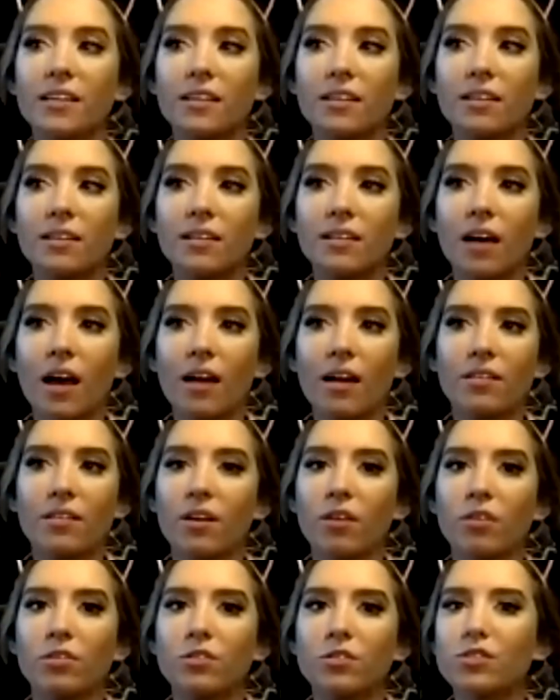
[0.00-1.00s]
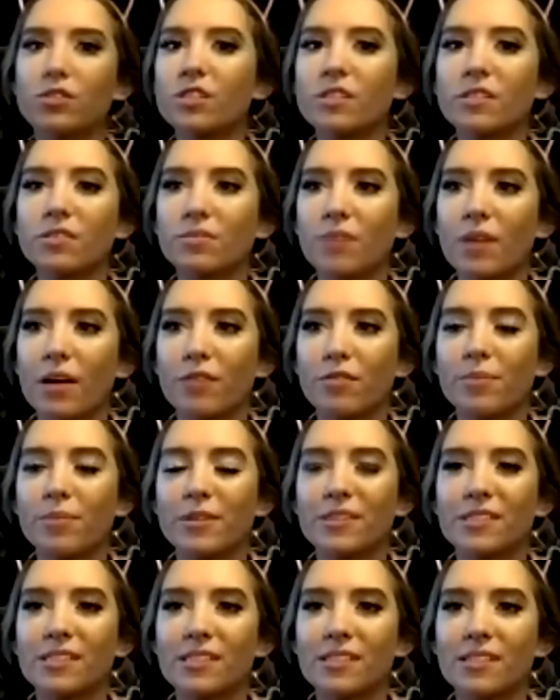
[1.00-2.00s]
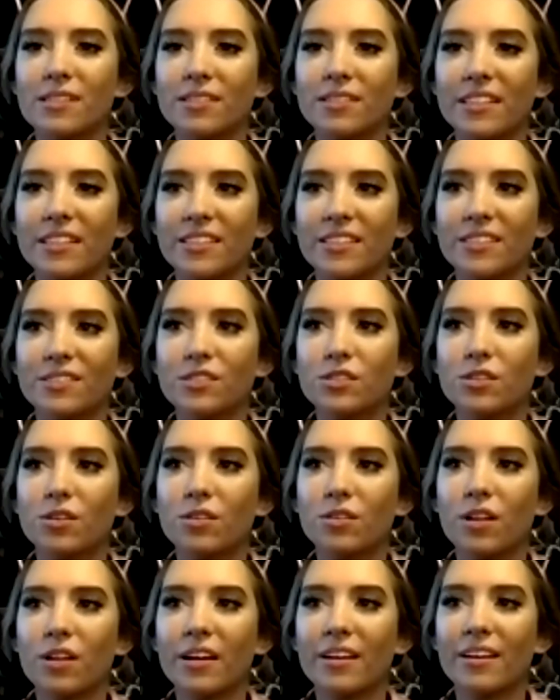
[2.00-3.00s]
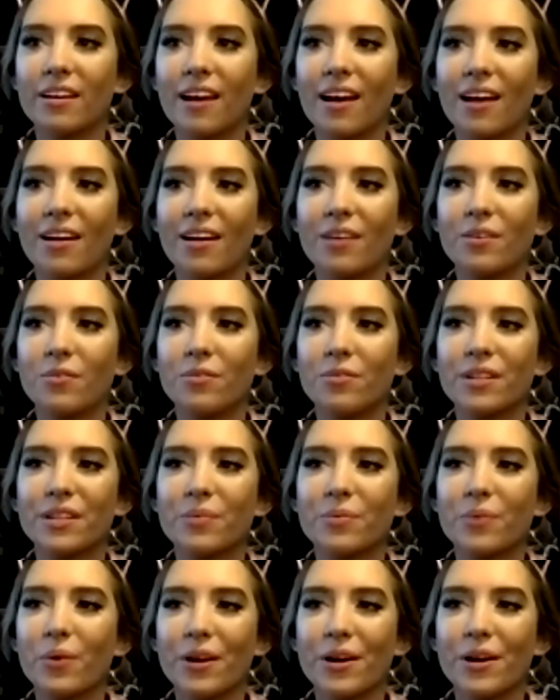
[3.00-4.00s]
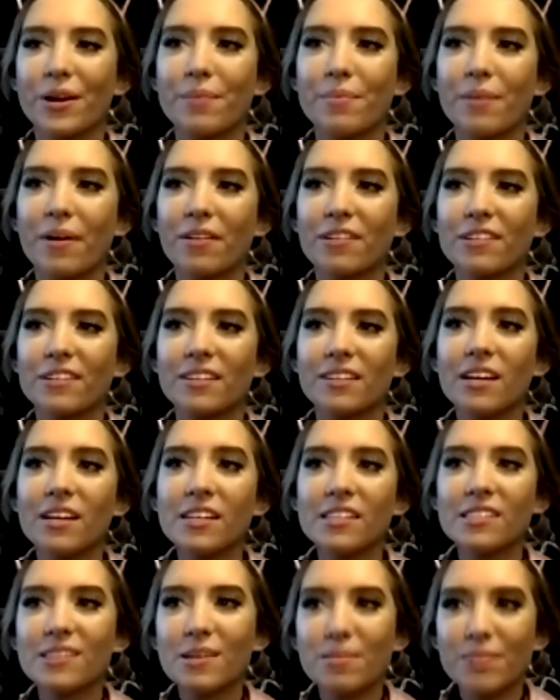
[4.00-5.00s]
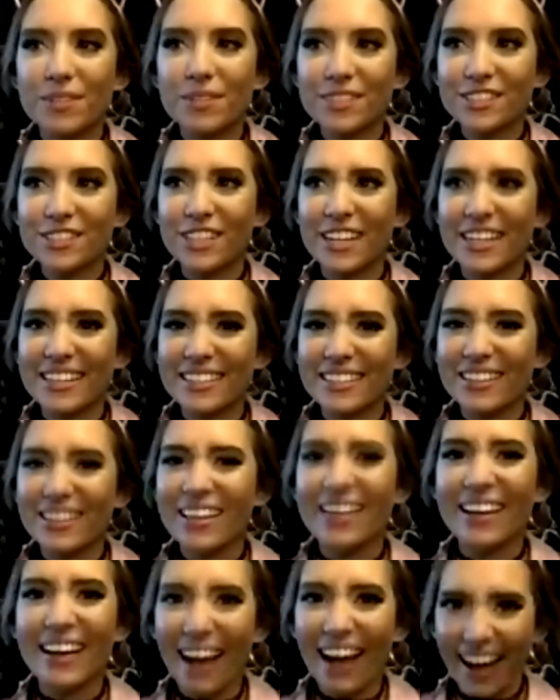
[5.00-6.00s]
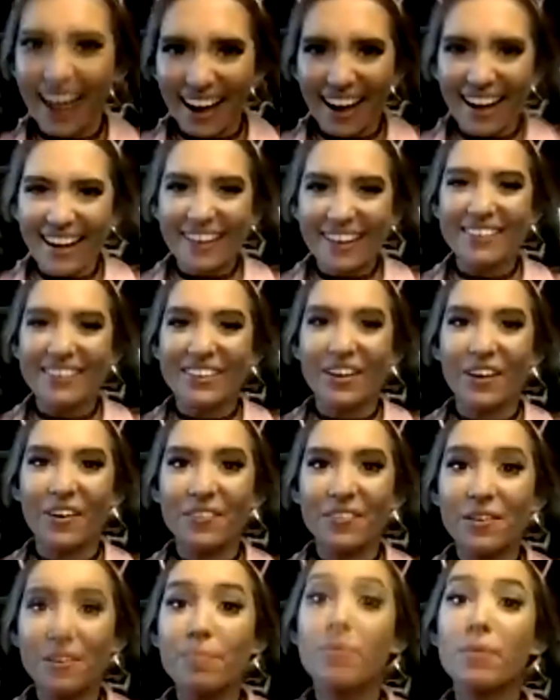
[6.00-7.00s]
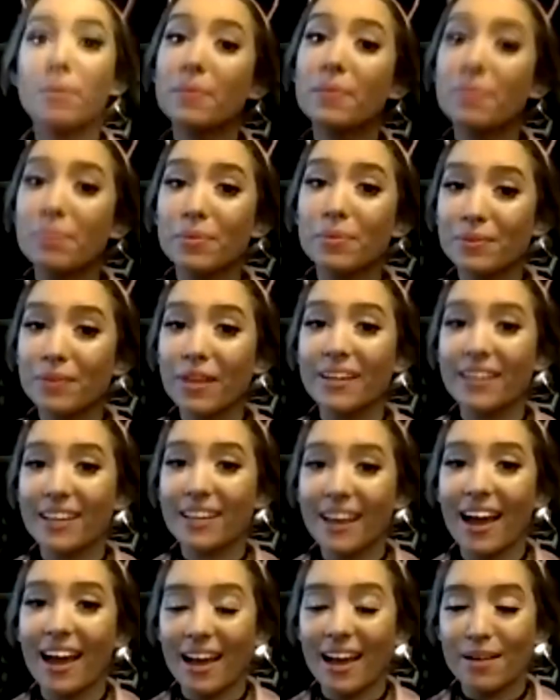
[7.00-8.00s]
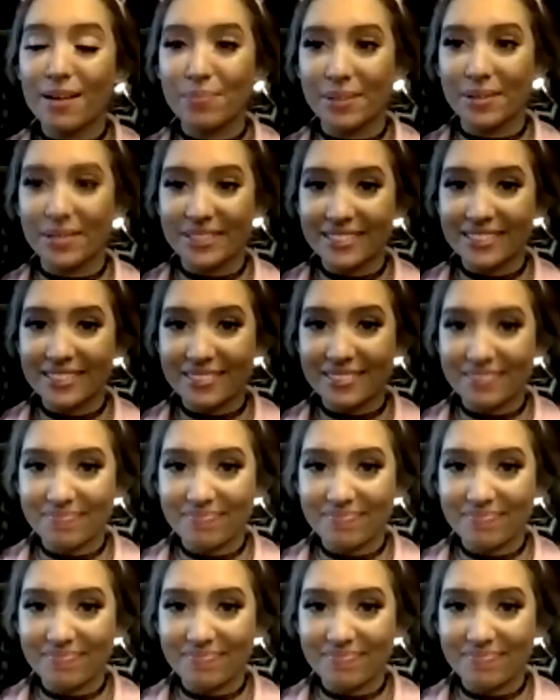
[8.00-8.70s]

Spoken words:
I don't know. Usually everybody's clean, so, like, I don't really worry about, like, somebody shitting, like... I don't know, but people, like, it happens.